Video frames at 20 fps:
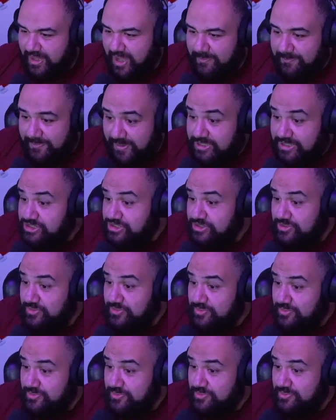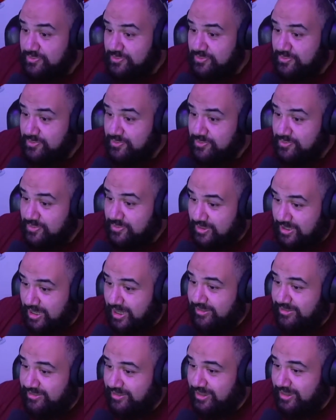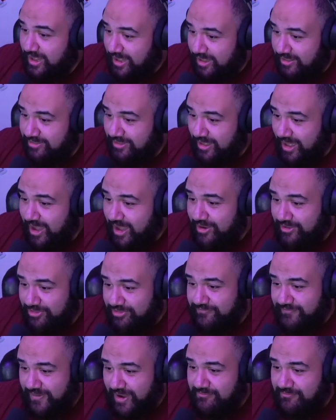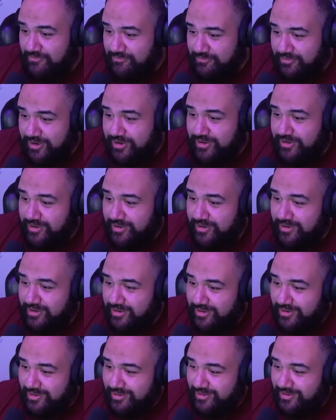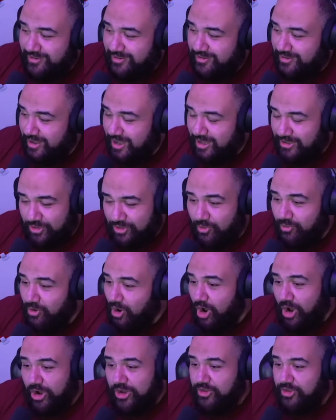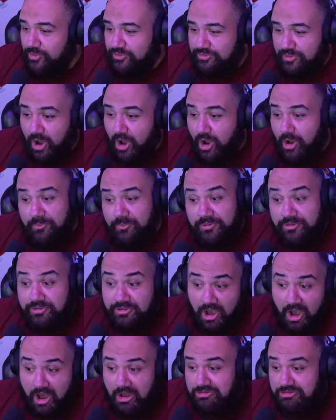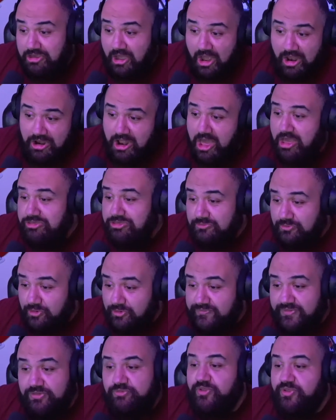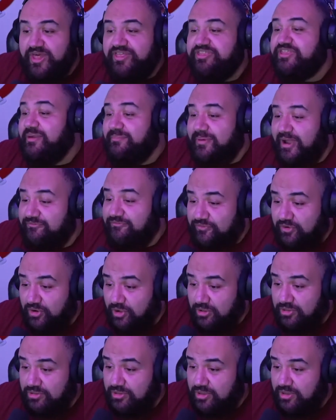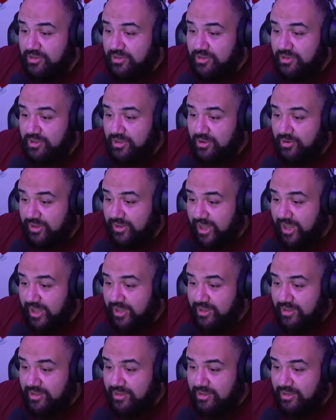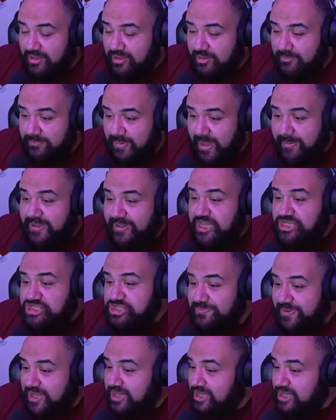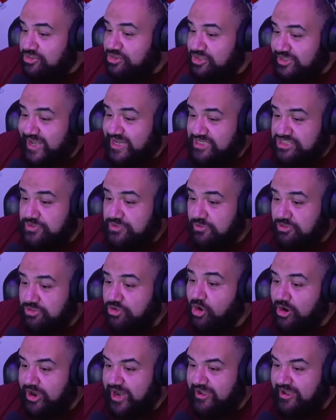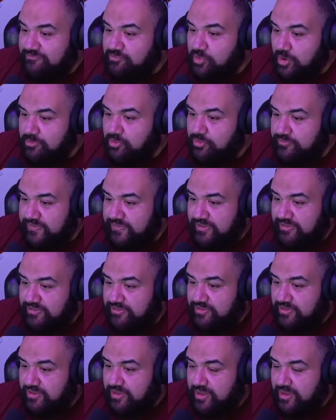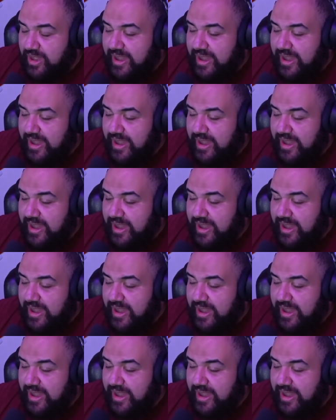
I bet you Godzilla has a higher survival rate. And don't argue with, oh, but Kong's had less movies. Well, that's not my fault. Okay? Maybe he should be an international star and have more movies.